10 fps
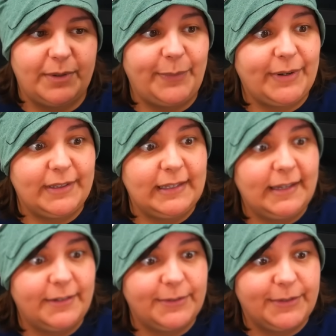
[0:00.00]
but apparently
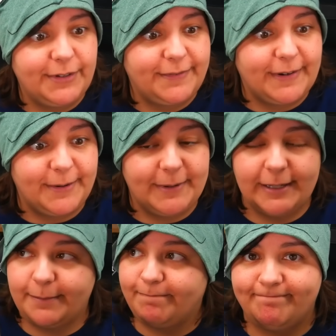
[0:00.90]
I don't cook very
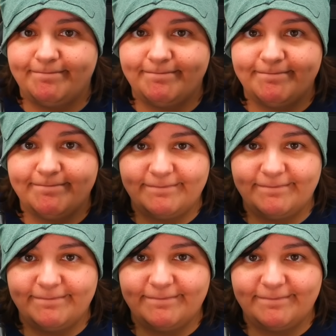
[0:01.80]
well. You
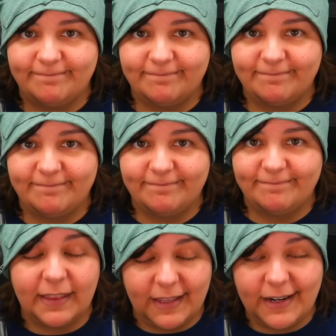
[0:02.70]
don't make good
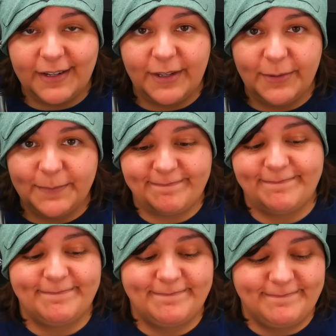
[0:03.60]
sweets. That I know. Your
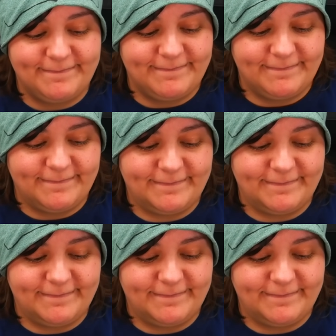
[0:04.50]
cooking is okay, I